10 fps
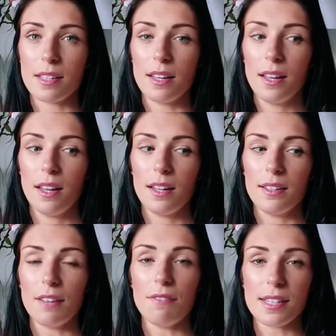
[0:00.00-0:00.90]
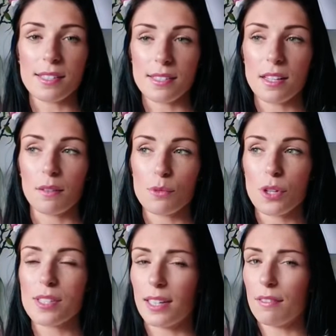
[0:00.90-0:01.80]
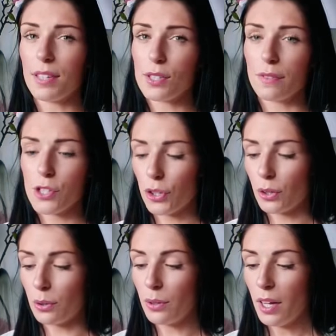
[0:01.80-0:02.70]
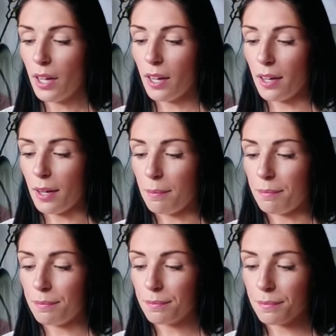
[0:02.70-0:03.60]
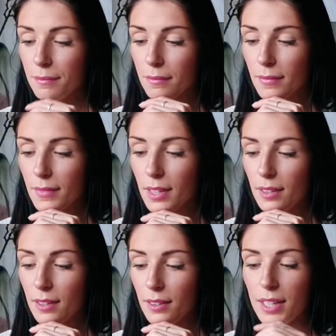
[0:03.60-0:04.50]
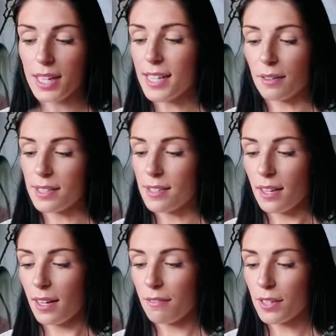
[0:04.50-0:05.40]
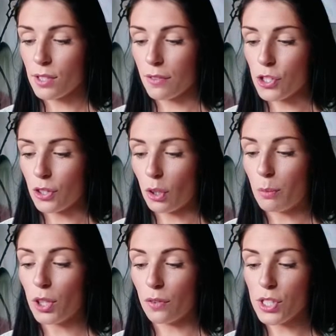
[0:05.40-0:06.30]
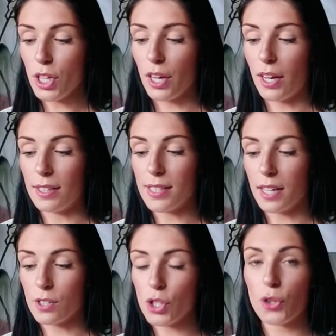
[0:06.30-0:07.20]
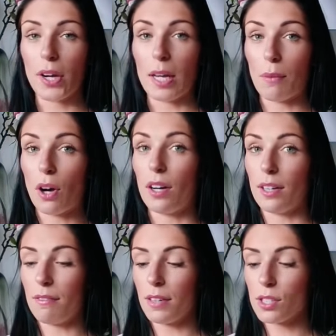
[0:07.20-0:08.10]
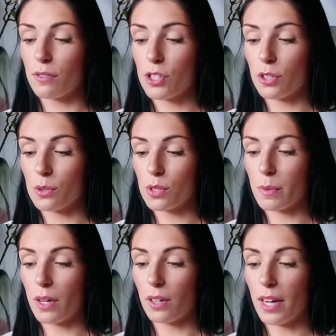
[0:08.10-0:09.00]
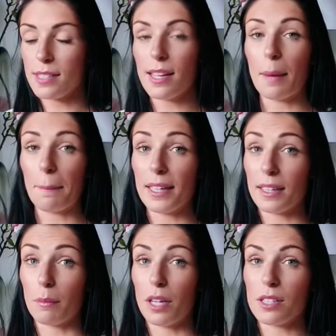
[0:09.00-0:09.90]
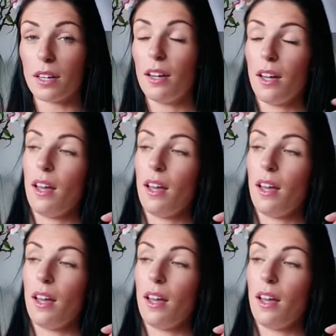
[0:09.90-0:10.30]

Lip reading: that Netflix had done. I'm sure it's a Netflix original. The Letdown isn't a Netflix original, but The Returned and Scream are Netflix originals as well, guys, and Making a Murder.